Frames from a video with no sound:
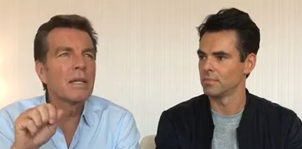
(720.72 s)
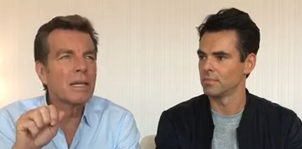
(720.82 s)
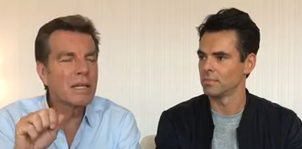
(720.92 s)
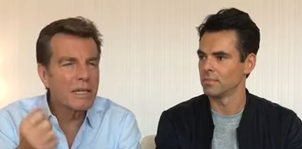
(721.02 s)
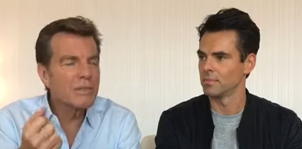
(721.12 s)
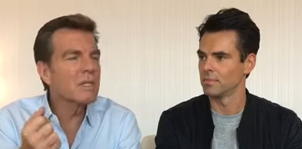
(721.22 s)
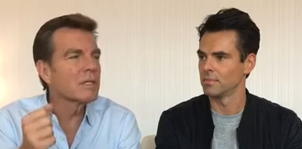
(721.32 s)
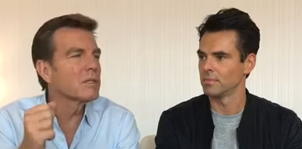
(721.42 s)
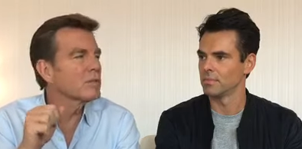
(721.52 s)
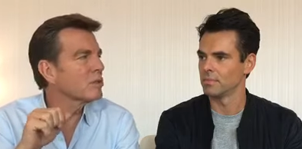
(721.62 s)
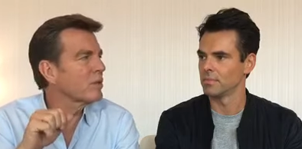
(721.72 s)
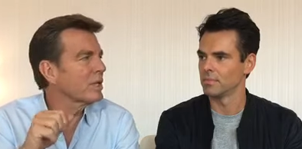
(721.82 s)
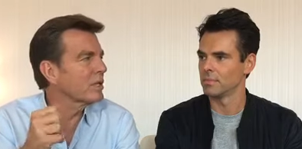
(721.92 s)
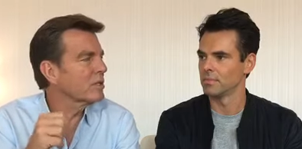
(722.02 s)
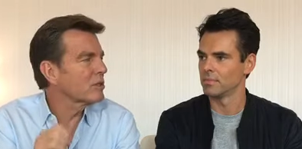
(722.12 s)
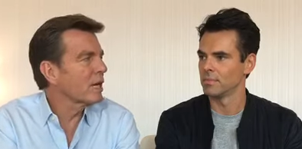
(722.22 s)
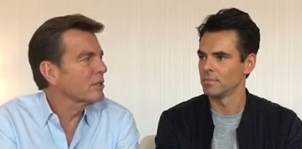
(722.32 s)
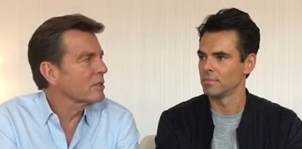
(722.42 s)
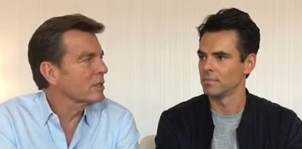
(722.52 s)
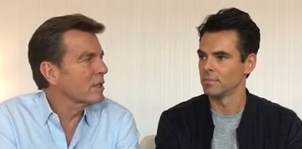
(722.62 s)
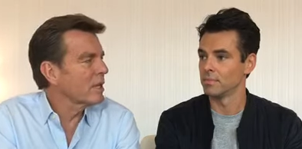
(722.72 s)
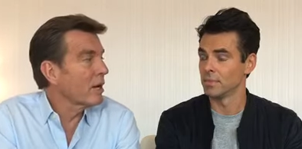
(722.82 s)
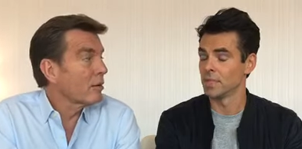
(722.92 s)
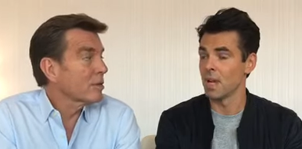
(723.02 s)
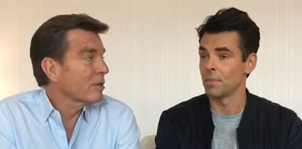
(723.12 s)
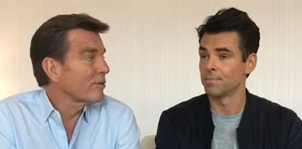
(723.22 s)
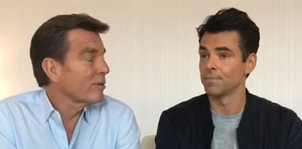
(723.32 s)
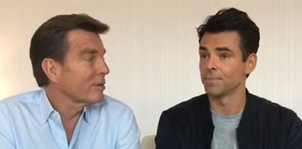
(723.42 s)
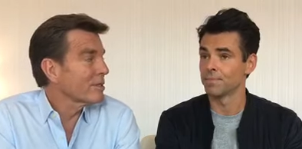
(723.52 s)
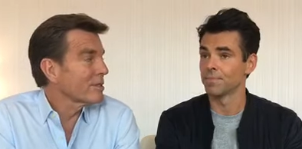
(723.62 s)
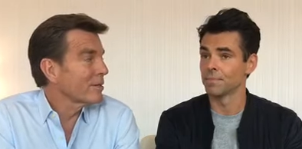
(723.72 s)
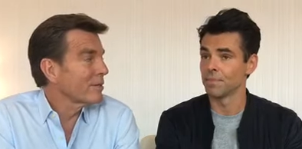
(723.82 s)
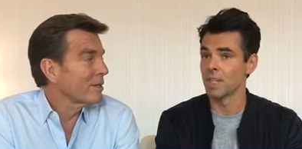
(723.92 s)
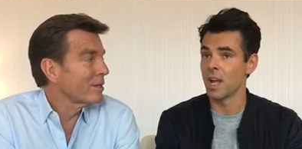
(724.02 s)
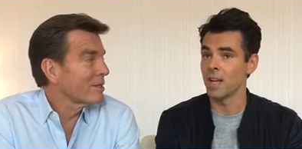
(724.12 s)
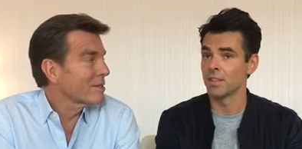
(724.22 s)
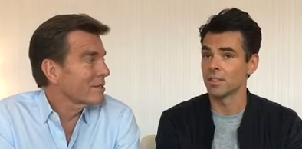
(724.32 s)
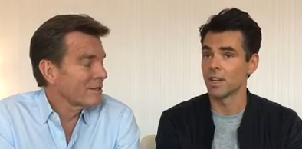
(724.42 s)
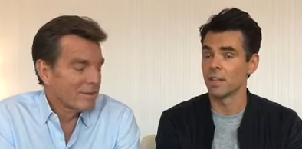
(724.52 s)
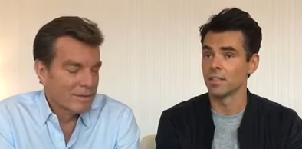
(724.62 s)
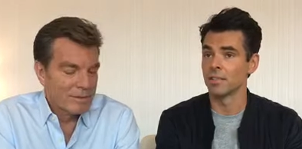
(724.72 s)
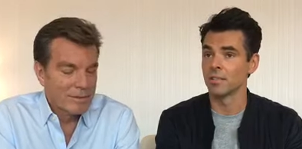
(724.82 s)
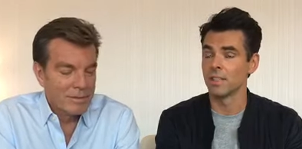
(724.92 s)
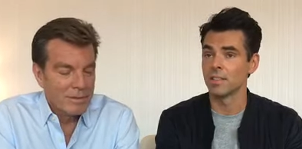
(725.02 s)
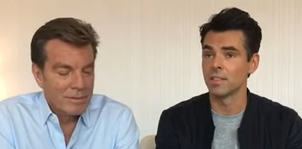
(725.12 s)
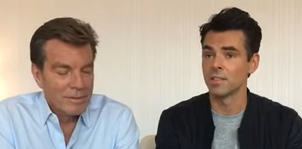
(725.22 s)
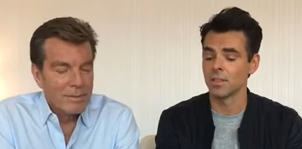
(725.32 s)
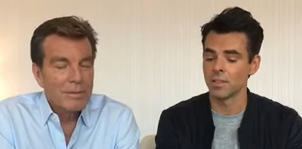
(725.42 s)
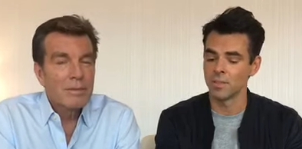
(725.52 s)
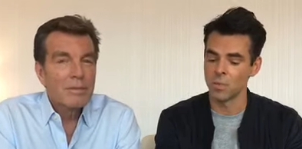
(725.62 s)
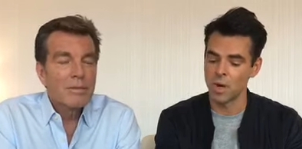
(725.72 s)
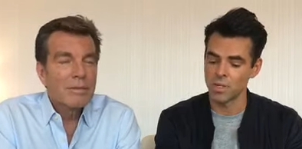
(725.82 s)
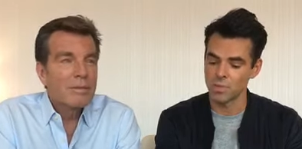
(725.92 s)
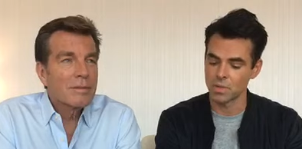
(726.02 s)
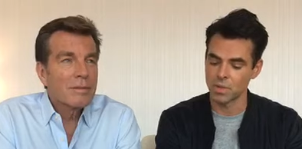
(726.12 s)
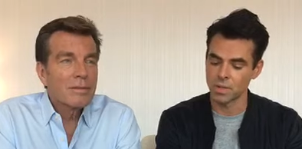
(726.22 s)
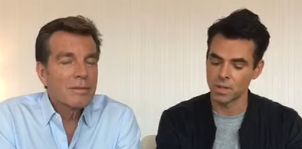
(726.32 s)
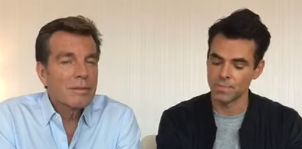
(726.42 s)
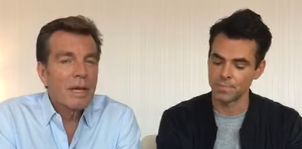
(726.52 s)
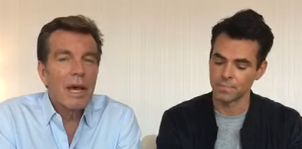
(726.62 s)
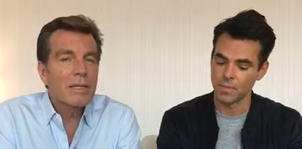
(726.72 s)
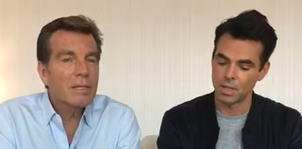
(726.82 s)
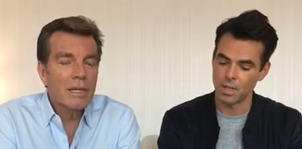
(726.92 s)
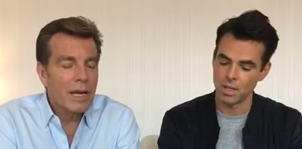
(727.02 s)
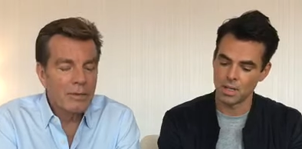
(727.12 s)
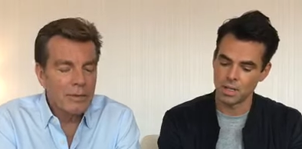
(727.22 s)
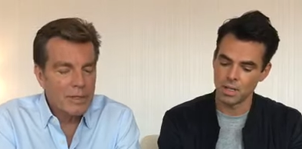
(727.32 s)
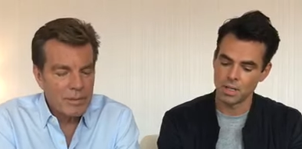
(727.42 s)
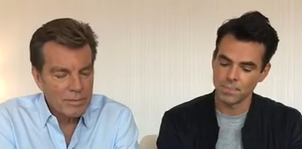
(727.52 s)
Speaker 1: that gives it a little tweak that changes it. And I always yeah. look forward to seeing what it yeah, is. Yeah, just kind of listen to her and watch what's going on. Excellent actress.